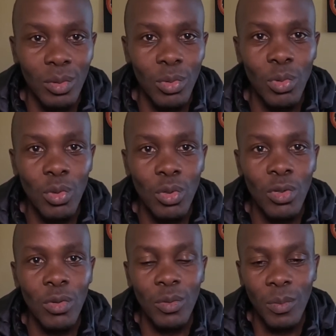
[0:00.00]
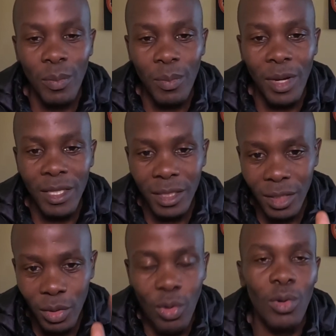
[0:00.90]
Ruto
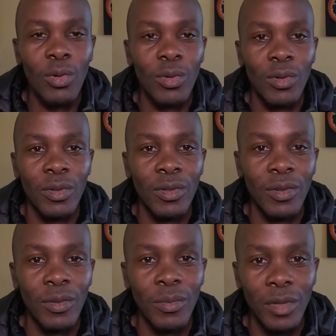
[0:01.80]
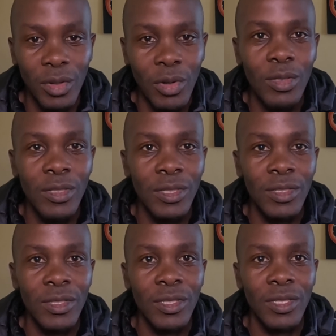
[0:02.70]
must go, because
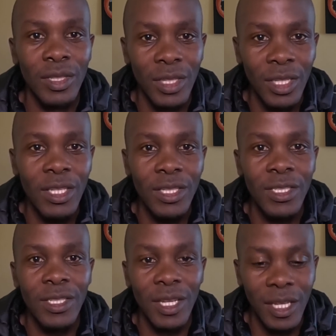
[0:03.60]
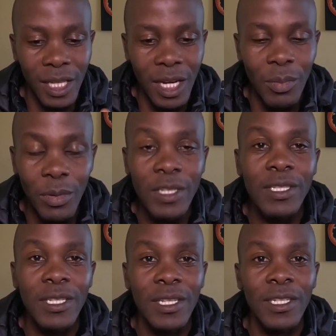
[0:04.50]
he is a young
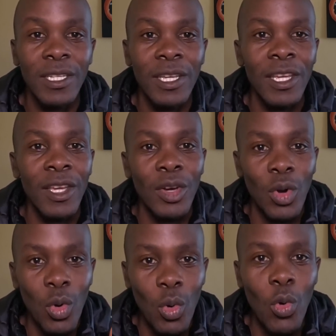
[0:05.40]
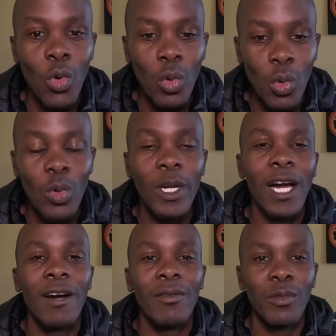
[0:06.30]
president who could
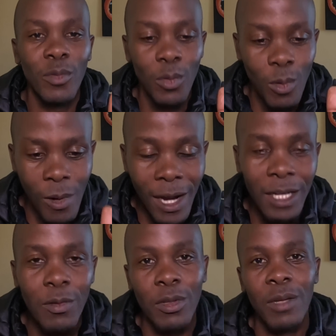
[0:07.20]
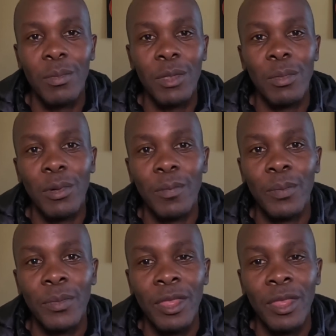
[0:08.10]
have worked for the people,